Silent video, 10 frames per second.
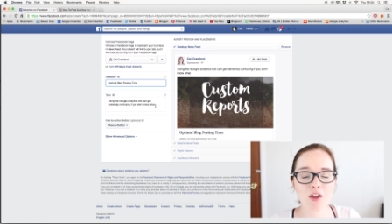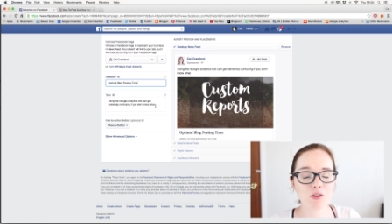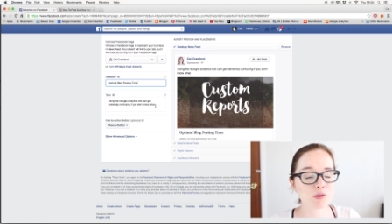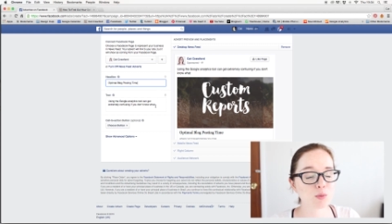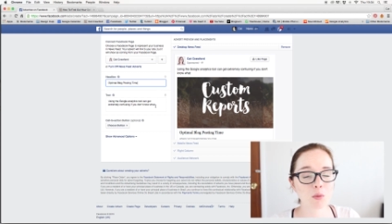
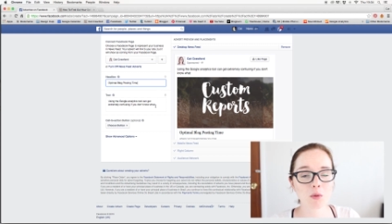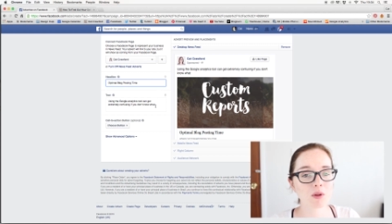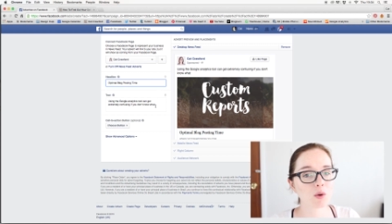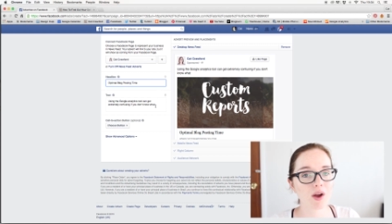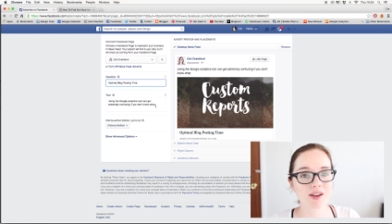There's
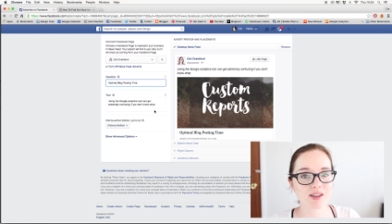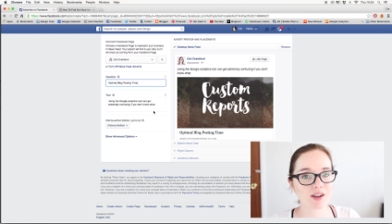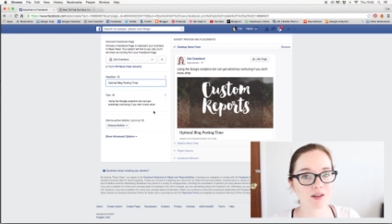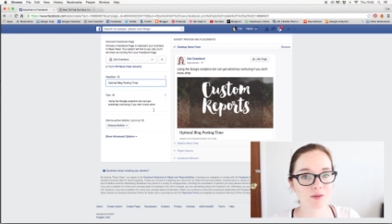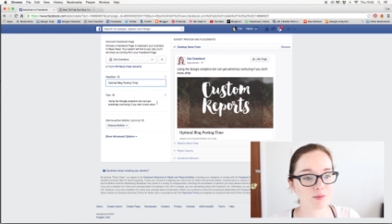probably ways I
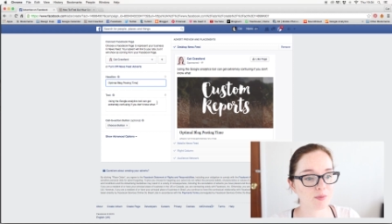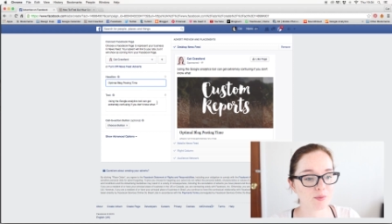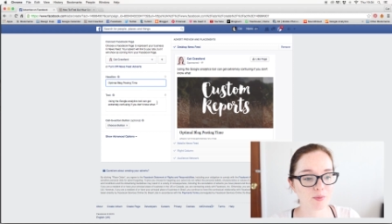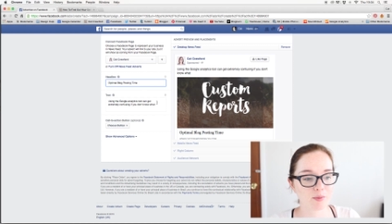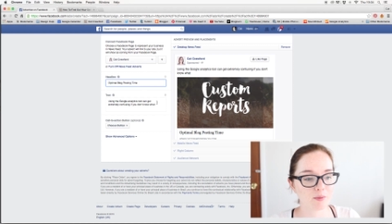could
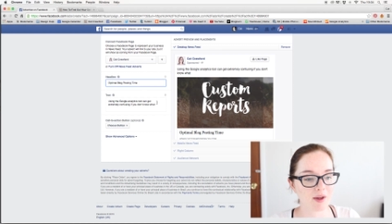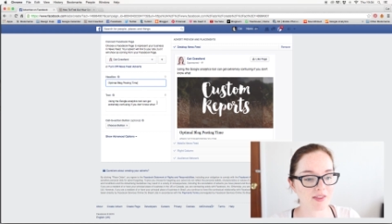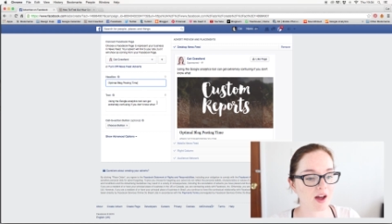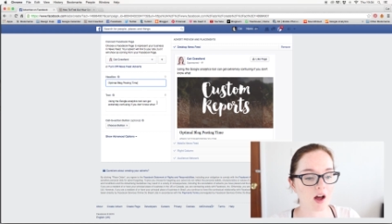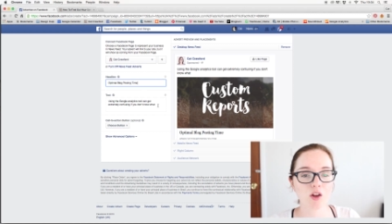make
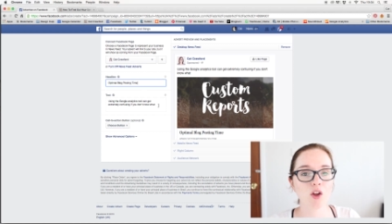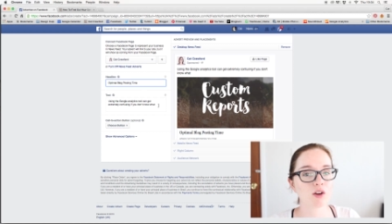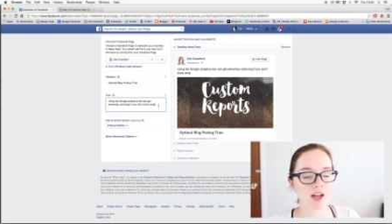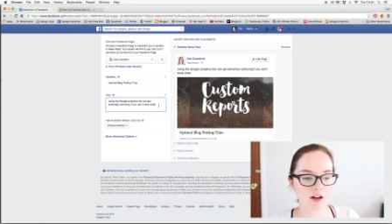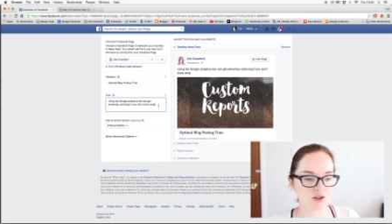that a
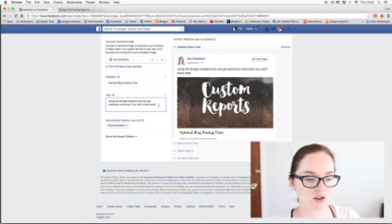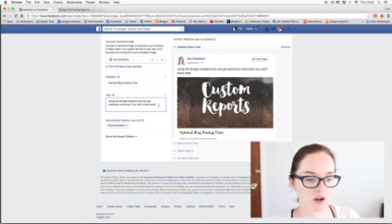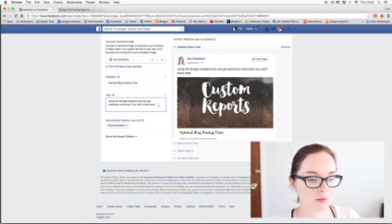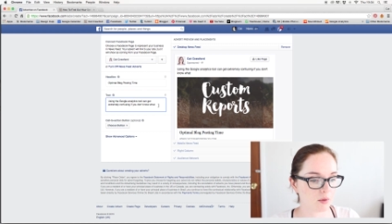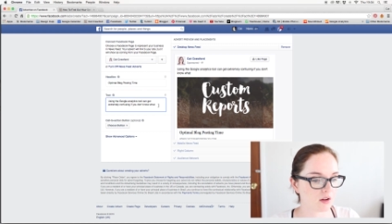lot
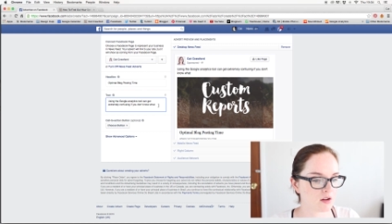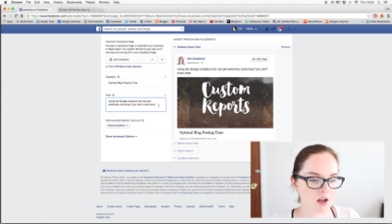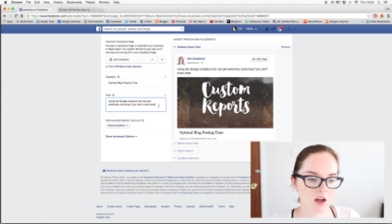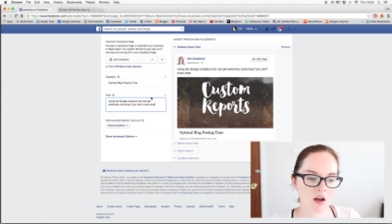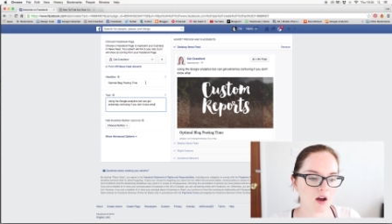catchier, but
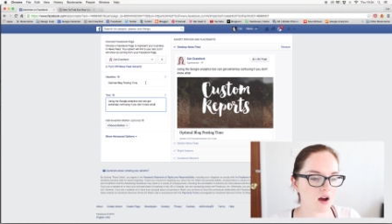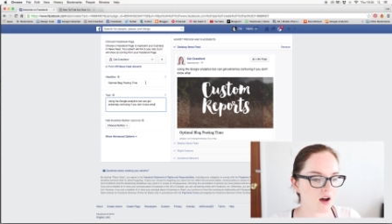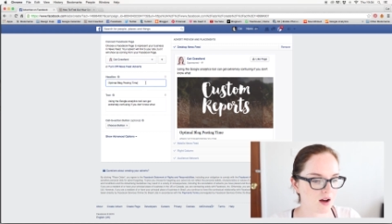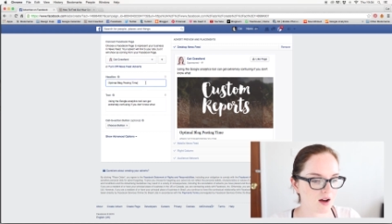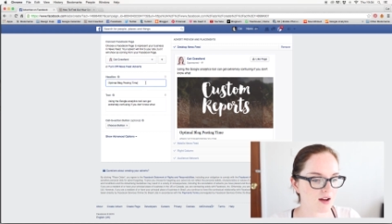
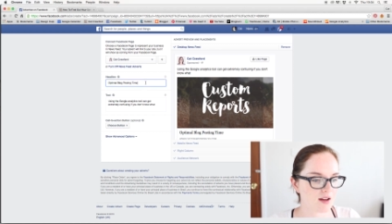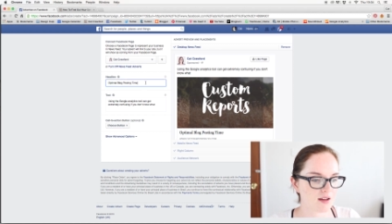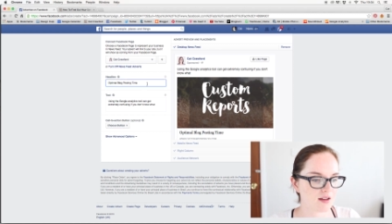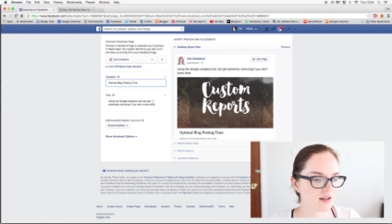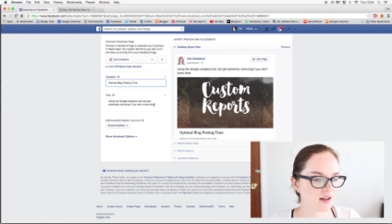
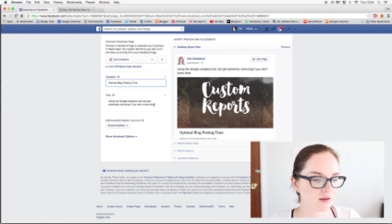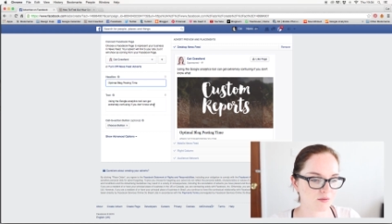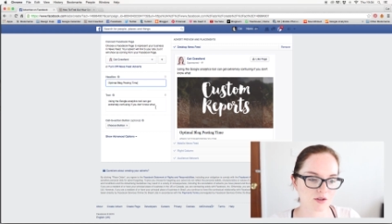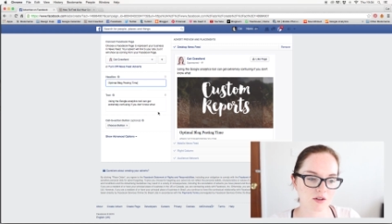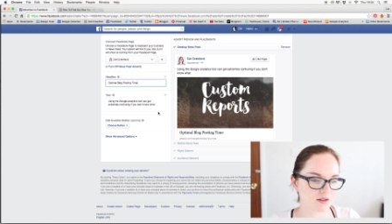I am
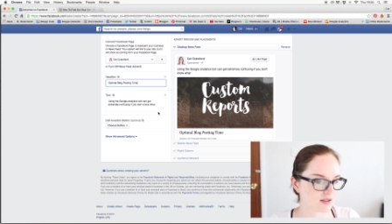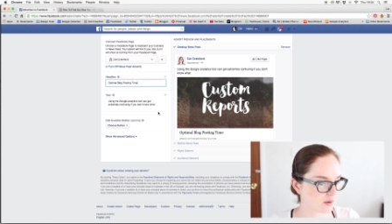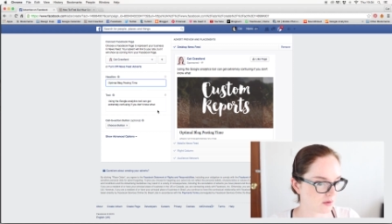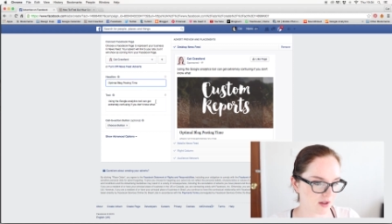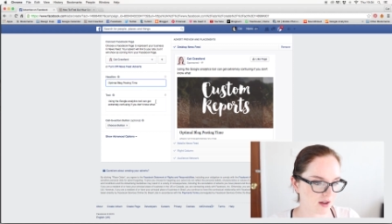just going to
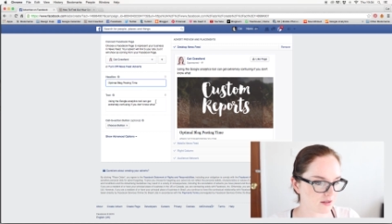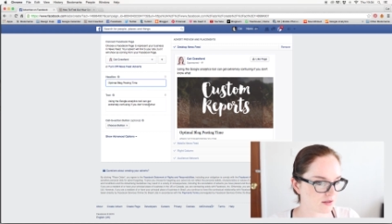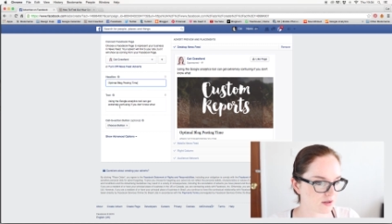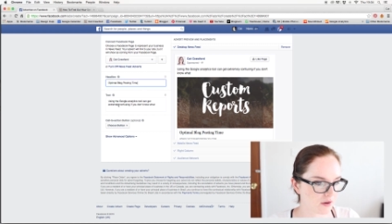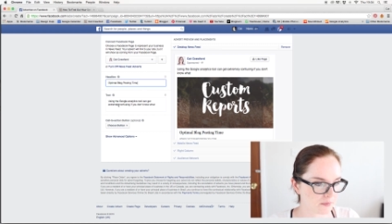stick with that.
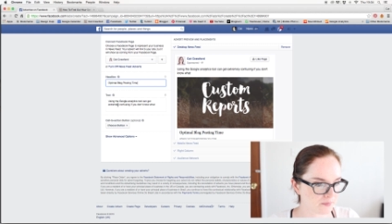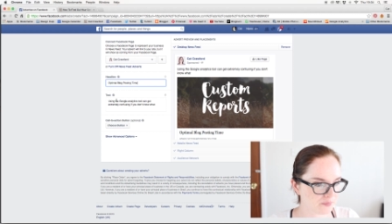So